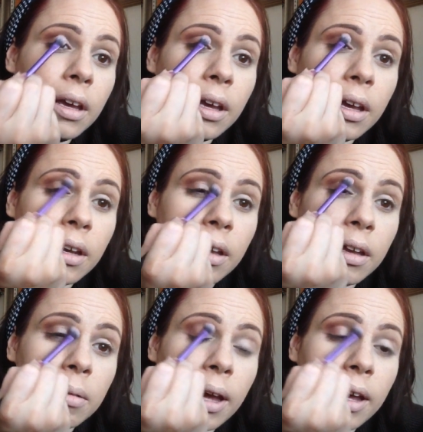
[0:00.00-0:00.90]
And
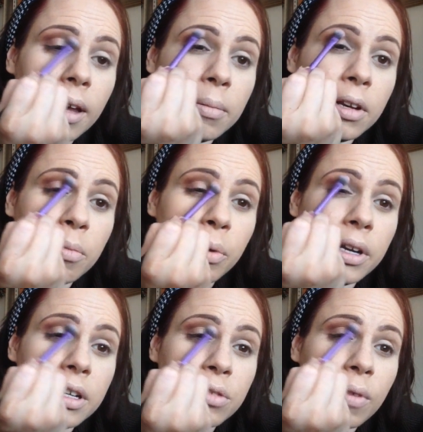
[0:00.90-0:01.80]
I am going to bring
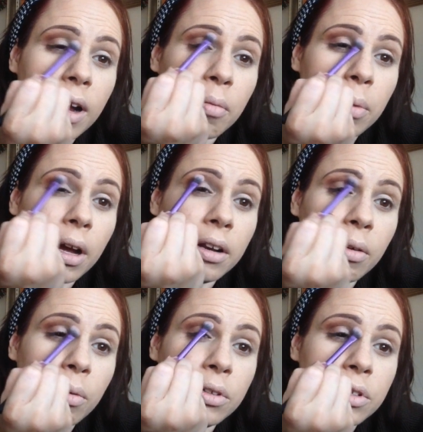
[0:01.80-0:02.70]
this round, but I
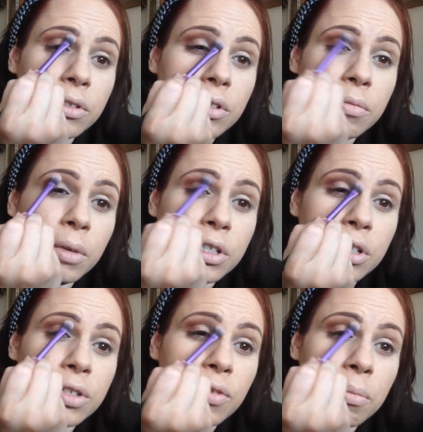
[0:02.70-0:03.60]
don't want to too much
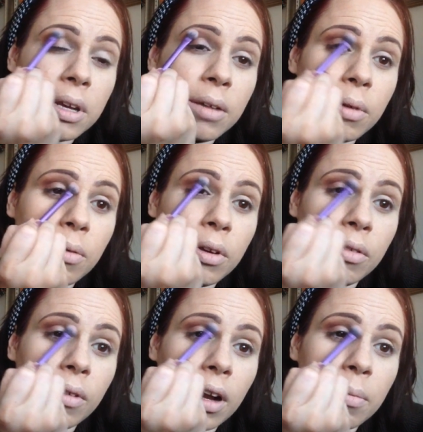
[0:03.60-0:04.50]
because for me it won't
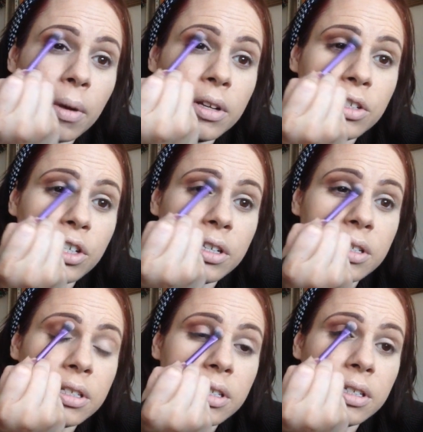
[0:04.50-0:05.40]
look right, but
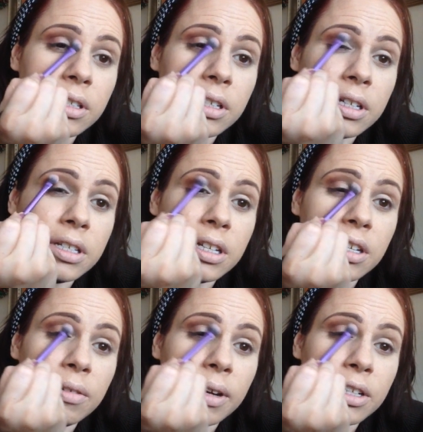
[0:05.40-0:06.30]
just the
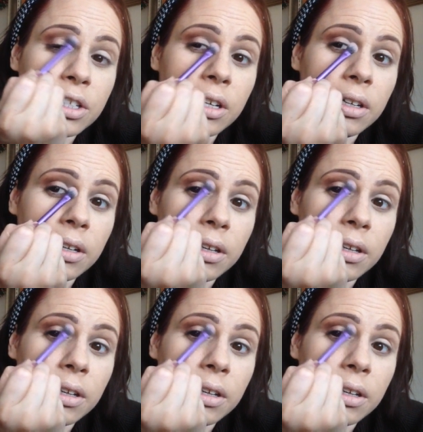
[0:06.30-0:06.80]
continuation.